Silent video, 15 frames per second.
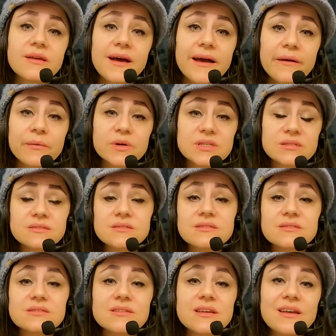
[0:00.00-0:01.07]

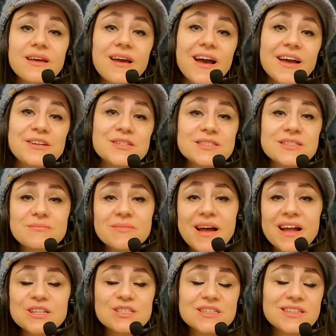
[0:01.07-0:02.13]
I just
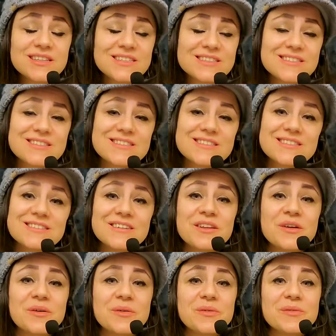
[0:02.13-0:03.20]
imagined this,
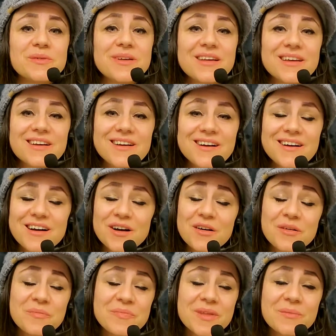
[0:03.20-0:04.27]
you know,
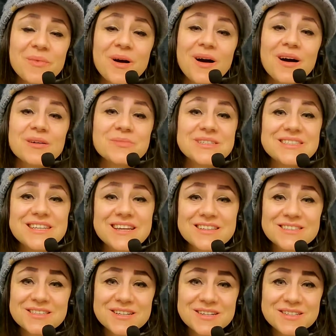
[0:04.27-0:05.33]
I'm a hobby
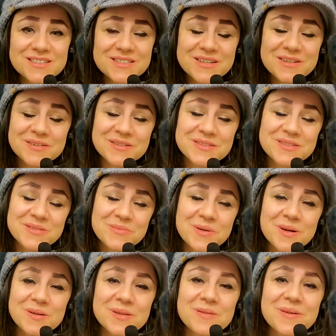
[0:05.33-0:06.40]
dancer, so it's
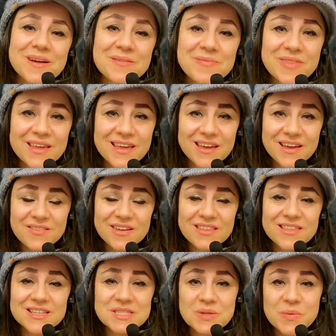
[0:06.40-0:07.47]
probably why I'm thinking of it
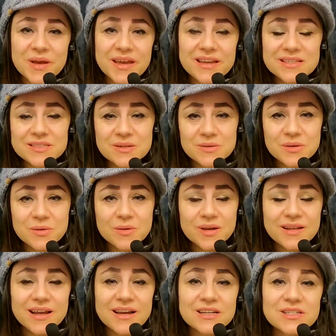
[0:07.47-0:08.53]
in this way. So you
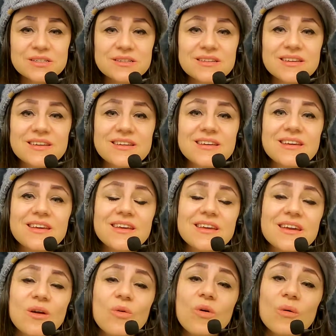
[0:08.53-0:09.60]
can actually
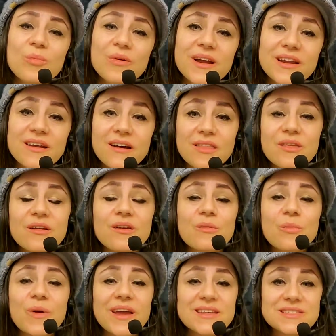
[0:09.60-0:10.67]
incorporate
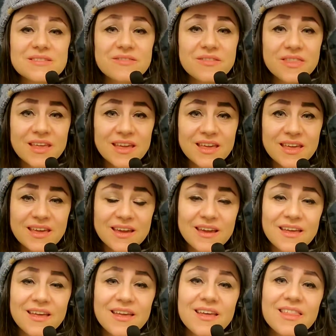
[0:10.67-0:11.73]
other ways of
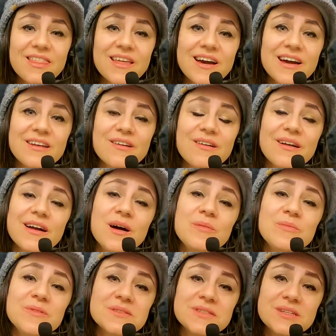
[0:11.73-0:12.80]
thinking that are
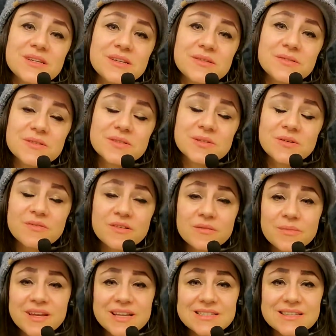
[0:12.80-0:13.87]
helpful to you. So
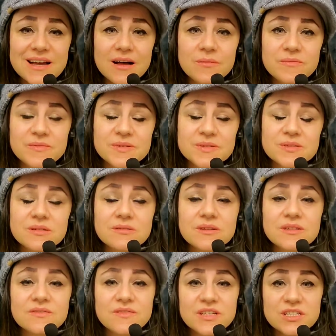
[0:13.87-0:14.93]
for me, it's helpful to
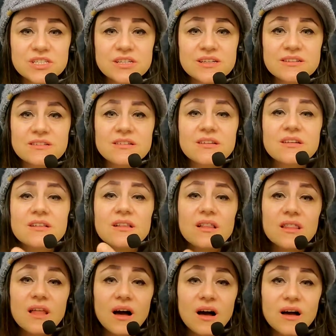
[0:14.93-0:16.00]
envision
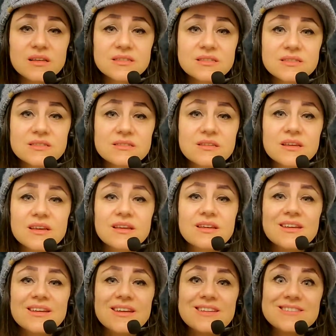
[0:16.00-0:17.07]
loss,
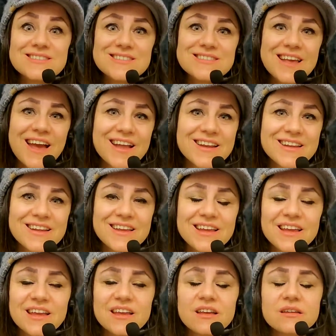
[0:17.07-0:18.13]

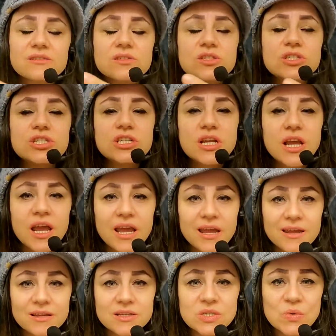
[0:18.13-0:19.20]
insanity,
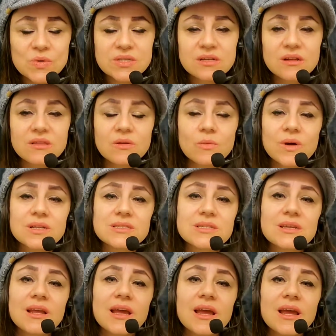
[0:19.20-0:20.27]
change was another one
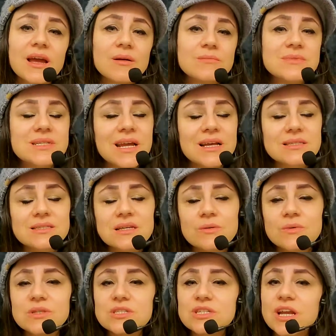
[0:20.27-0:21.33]
today. I'm dancing
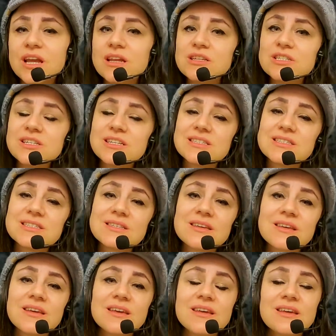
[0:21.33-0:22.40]
with change, and
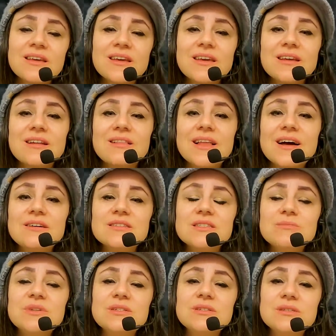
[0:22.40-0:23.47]
it
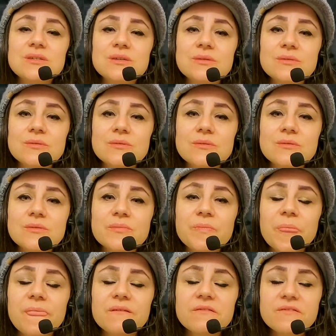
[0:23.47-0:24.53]
allows me to
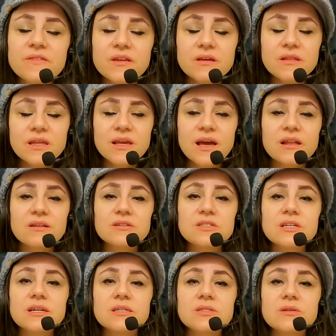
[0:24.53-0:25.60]
feel the energy.